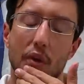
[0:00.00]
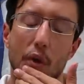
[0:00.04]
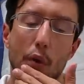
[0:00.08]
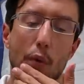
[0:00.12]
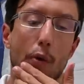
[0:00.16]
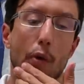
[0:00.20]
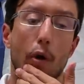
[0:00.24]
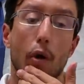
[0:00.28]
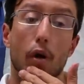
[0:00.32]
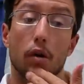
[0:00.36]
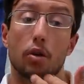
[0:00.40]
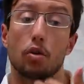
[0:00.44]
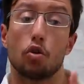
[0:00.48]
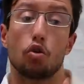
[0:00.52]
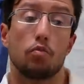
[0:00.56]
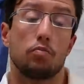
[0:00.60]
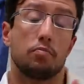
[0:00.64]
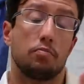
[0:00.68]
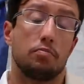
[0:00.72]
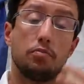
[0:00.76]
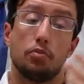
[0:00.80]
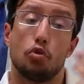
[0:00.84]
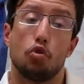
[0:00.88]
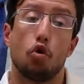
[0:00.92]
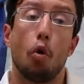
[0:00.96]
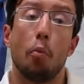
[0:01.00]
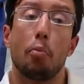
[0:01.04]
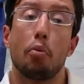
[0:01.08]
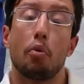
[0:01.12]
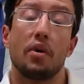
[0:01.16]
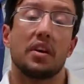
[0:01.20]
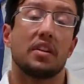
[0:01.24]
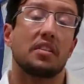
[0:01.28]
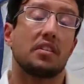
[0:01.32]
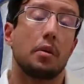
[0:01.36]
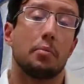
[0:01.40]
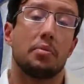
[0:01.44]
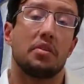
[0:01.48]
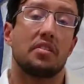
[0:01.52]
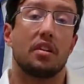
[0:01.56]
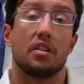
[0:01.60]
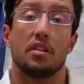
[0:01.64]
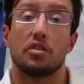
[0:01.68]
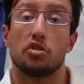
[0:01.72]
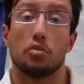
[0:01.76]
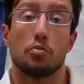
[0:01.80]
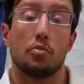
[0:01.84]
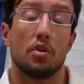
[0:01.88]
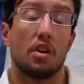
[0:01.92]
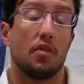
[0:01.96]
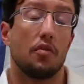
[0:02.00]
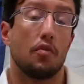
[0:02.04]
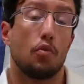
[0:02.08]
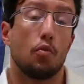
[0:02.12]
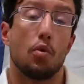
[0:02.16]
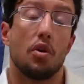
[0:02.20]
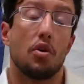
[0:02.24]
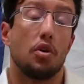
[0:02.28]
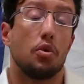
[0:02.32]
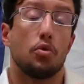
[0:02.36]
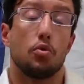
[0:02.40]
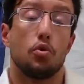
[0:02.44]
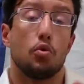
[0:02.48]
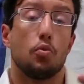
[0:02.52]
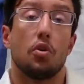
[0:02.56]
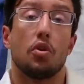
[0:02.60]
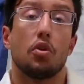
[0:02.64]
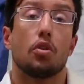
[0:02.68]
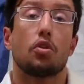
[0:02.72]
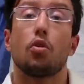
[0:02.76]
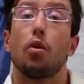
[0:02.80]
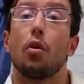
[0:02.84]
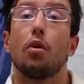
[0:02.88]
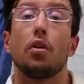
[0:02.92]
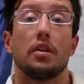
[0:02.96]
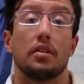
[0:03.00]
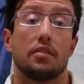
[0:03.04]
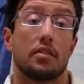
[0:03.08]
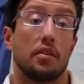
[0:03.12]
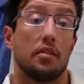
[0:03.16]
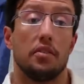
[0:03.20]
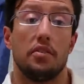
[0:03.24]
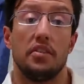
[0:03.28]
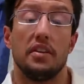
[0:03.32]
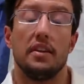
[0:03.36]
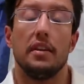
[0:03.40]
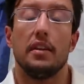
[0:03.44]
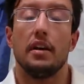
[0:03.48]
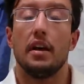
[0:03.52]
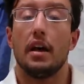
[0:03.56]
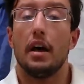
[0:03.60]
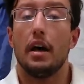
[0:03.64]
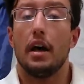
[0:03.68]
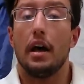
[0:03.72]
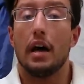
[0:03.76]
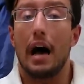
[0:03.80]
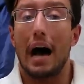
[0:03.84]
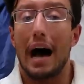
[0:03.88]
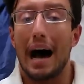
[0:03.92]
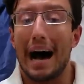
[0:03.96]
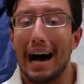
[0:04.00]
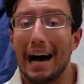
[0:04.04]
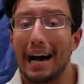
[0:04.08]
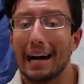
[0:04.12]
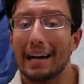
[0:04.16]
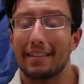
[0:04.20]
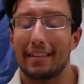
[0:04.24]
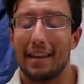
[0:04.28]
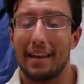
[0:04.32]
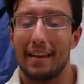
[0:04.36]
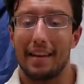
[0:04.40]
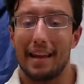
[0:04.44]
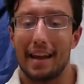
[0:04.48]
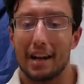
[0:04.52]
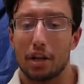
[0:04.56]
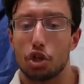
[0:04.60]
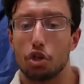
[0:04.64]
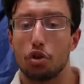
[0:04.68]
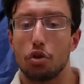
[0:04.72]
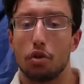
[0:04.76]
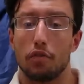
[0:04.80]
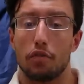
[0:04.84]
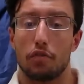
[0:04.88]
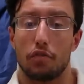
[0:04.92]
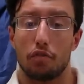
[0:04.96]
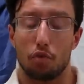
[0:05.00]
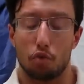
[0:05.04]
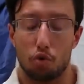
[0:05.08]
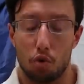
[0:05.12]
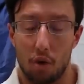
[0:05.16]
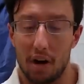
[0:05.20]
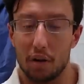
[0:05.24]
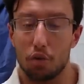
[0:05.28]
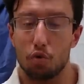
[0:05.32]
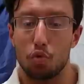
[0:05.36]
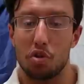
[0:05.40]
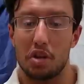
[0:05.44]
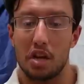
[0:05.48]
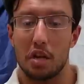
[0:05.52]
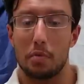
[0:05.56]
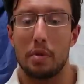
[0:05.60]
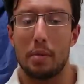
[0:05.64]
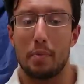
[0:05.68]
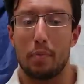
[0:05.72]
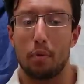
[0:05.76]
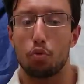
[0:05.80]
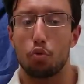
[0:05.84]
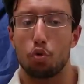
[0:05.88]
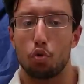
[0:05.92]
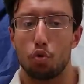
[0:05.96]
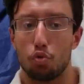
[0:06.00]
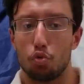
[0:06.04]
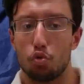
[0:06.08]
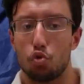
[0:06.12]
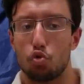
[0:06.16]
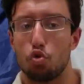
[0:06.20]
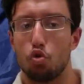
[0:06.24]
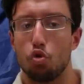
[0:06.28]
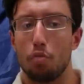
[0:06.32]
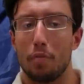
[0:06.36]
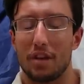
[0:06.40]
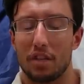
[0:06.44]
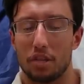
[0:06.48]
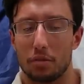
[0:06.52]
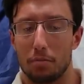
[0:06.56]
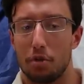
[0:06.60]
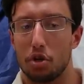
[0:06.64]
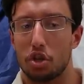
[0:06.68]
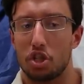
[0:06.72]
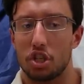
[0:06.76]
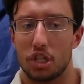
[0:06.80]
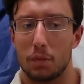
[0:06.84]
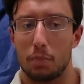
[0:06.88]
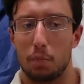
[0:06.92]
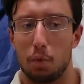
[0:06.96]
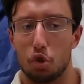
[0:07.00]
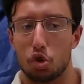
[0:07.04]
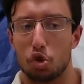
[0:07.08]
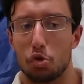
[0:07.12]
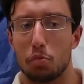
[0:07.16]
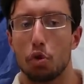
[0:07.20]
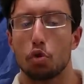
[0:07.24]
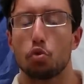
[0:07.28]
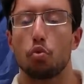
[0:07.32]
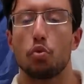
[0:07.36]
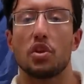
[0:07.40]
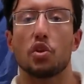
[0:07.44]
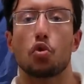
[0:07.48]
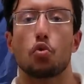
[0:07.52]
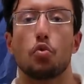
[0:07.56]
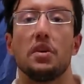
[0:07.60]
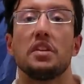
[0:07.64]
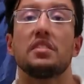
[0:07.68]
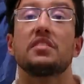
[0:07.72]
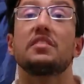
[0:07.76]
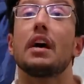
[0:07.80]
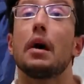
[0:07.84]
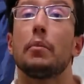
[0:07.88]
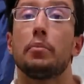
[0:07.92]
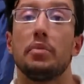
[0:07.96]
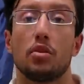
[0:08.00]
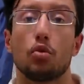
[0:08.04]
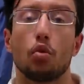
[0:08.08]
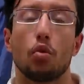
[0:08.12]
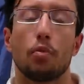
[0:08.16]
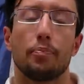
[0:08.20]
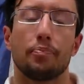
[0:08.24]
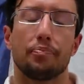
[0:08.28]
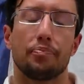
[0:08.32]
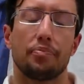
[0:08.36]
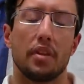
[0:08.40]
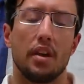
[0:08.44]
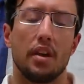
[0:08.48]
or corporate capitalism, whatever one you want to call it, the act and action of trying to get people to consume as much as possible to increase capital.